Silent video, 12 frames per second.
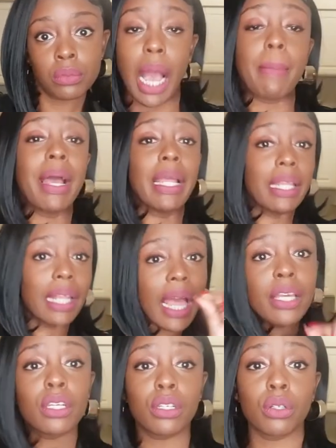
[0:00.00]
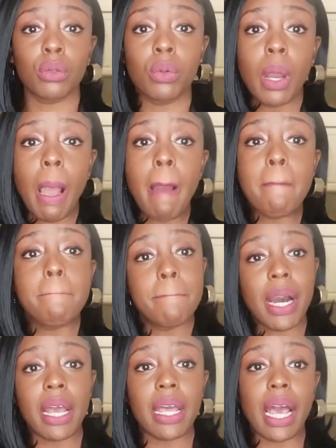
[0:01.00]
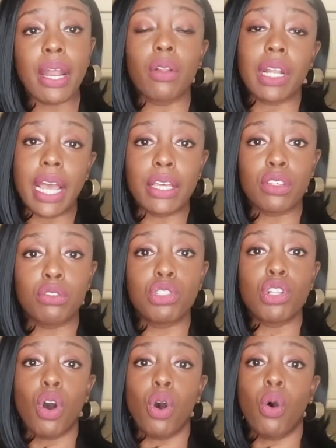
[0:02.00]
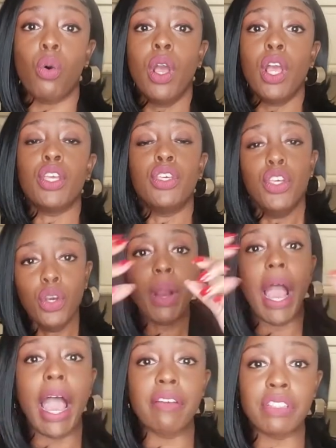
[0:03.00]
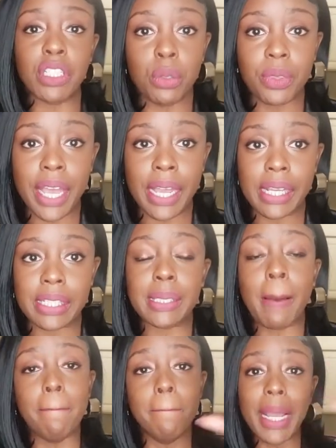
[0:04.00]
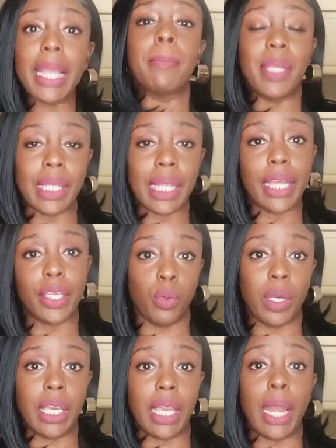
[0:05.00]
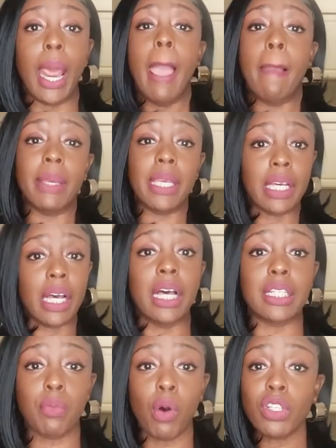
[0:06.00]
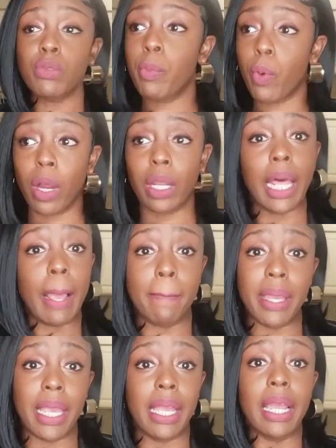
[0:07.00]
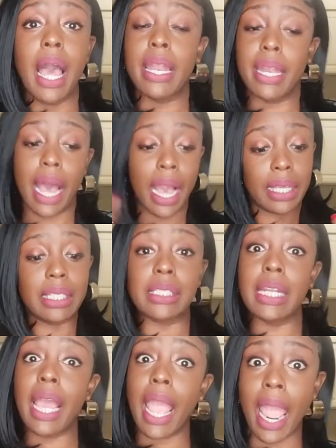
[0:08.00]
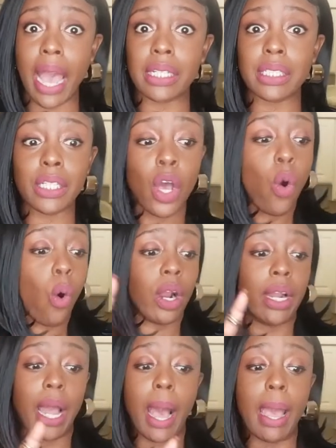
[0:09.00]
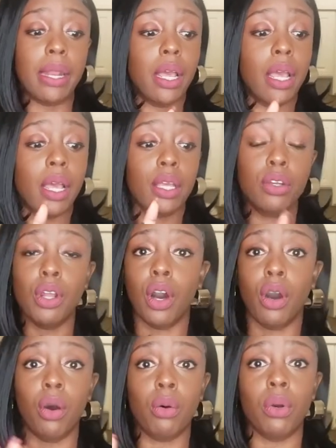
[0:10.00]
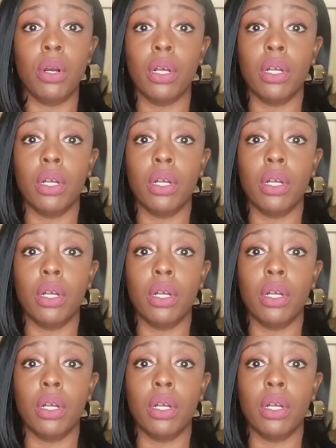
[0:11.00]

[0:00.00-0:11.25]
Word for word: I might like you, but I don't like you. So you will have to do things to make me like you again. And because most people are like me, not kissing ass or not, you know,